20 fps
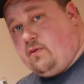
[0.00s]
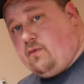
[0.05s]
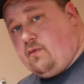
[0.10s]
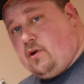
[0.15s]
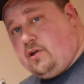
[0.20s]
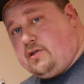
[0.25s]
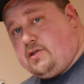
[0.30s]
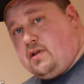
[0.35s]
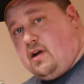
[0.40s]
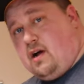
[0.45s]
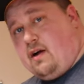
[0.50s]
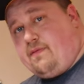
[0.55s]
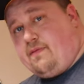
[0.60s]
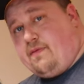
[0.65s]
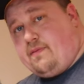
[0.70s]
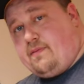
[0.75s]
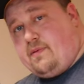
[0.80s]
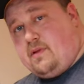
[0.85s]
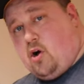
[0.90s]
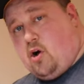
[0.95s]
the roots
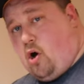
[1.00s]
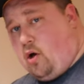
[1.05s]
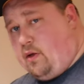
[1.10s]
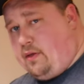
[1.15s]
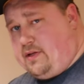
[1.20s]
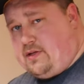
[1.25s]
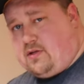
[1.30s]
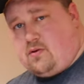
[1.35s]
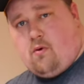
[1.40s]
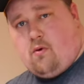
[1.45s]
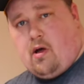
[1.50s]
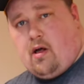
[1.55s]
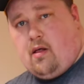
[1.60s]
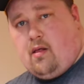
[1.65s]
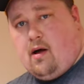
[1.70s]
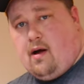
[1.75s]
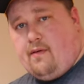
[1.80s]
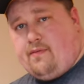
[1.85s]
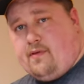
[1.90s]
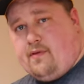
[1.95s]
off, the, all the soil
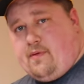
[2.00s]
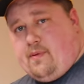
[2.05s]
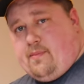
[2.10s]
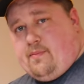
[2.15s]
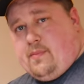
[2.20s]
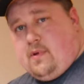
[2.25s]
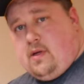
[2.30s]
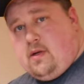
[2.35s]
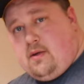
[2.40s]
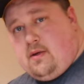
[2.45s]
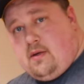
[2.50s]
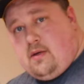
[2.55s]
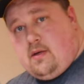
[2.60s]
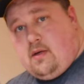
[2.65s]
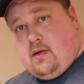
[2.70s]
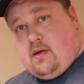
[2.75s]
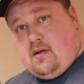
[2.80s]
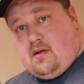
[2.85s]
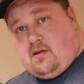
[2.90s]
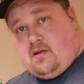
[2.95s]
off of them.
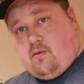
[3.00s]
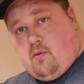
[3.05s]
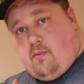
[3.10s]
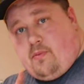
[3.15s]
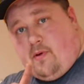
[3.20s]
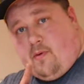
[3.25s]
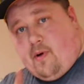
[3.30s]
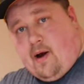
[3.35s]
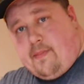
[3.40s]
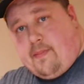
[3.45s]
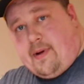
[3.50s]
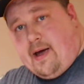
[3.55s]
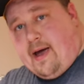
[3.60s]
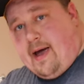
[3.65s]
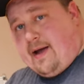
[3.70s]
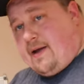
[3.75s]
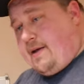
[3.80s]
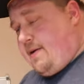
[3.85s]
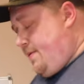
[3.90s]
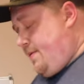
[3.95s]
So we'll be right
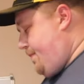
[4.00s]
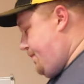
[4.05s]
back.